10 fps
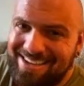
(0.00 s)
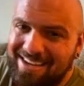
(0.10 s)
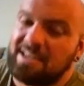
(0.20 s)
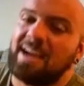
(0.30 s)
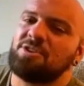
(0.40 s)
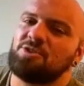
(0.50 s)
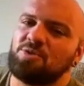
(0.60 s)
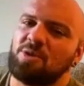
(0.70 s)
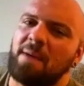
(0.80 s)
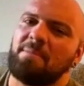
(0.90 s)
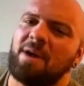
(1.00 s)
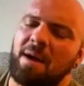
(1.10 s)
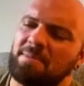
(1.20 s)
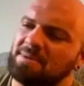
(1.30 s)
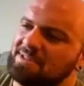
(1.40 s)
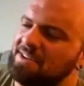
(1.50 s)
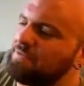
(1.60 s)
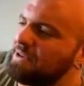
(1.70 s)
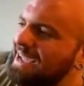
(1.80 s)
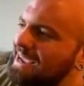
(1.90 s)
Because I knew I'm a
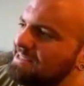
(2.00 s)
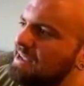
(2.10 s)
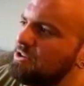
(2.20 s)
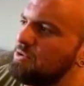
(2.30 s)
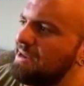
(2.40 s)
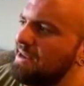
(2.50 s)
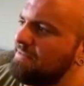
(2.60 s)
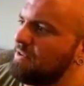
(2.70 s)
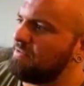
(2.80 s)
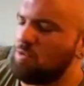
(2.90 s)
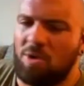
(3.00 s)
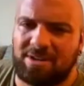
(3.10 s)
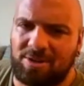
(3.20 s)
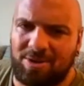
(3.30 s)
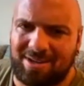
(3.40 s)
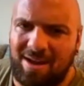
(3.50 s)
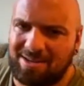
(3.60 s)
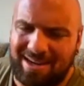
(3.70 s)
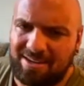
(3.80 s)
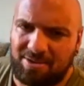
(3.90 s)
different case. I knew I never even wanted to go to
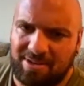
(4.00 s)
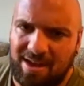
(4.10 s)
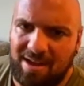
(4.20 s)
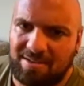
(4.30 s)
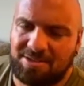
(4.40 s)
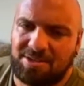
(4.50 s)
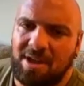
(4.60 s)
college. I didn't go to college.